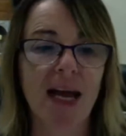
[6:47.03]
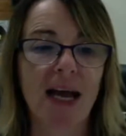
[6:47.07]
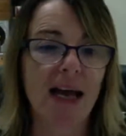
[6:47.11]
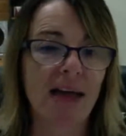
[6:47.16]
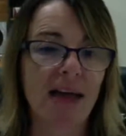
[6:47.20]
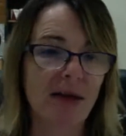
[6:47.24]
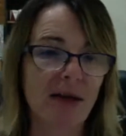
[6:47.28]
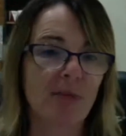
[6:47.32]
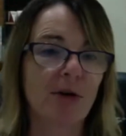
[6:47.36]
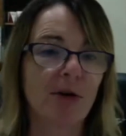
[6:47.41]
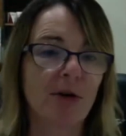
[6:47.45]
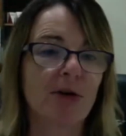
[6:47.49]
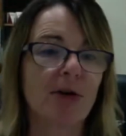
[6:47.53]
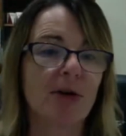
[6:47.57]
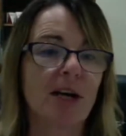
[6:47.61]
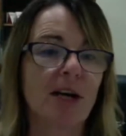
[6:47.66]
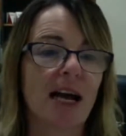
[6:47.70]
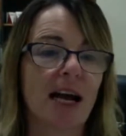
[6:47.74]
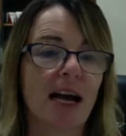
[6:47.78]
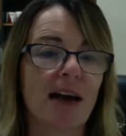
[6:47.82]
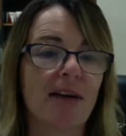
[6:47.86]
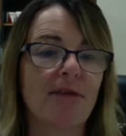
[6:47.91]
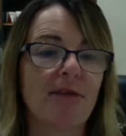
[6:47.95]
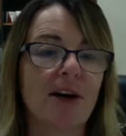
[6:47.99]
And then we're going to
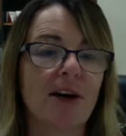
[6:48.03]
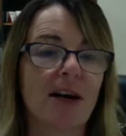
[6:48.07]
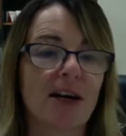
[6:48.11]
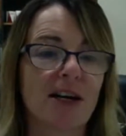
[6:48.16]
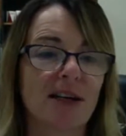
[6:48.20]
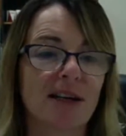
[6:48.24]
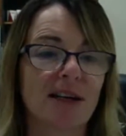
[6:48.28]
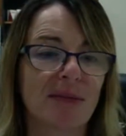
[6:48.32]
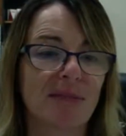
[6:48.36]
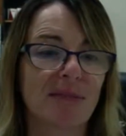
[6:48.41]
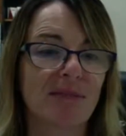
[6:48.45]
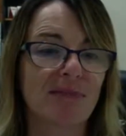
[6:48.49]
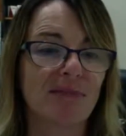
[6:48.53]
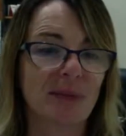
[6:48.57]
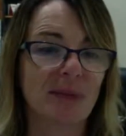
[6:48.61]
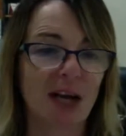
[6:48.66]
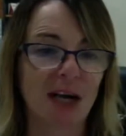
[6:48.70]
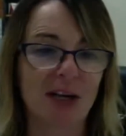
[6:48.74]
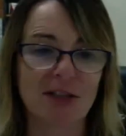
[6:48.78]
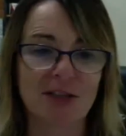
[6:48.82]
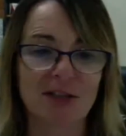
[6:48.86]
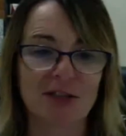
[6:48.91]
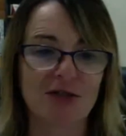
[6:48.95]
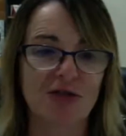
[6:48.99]
have
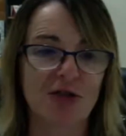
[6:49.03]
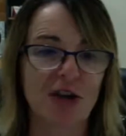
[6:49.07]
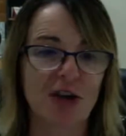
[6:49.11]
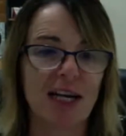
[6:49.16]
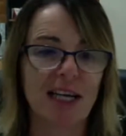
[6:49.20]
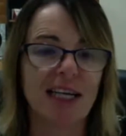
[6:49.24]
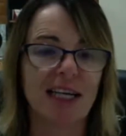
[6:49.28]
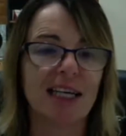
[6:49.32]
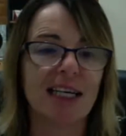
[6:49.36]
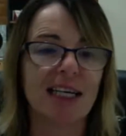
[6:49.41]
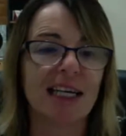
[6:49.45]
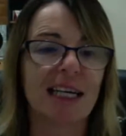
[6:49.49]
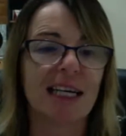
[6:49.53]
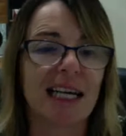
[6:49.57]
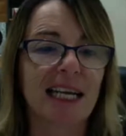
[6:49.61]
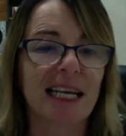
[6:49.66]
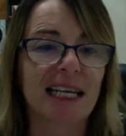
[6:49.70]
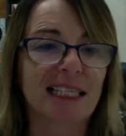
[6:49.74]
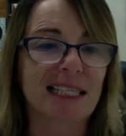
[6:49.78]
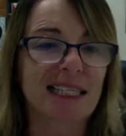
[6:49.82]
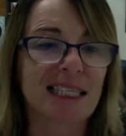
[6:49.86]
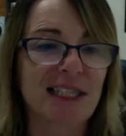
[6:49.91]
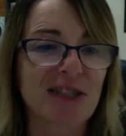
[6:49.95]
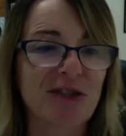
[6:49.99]
Australian
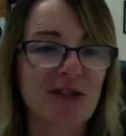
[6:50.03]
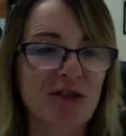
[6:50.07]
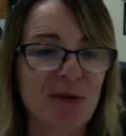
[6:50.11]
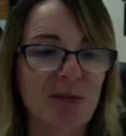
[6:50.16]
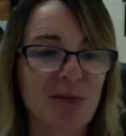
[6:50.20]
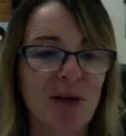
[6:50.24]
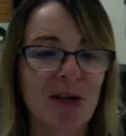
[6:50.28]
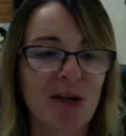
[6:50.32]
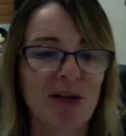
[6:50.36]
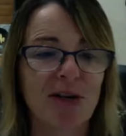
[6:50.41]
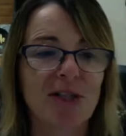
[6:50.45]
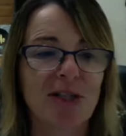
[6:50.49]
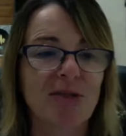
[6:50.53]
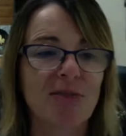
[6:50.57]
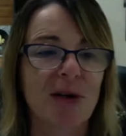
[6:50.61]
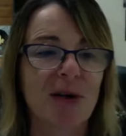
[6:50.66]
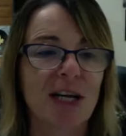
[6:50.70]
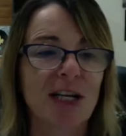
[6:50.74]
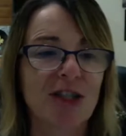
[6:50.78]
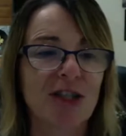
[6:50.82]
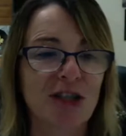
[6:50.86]
elite distributor as well.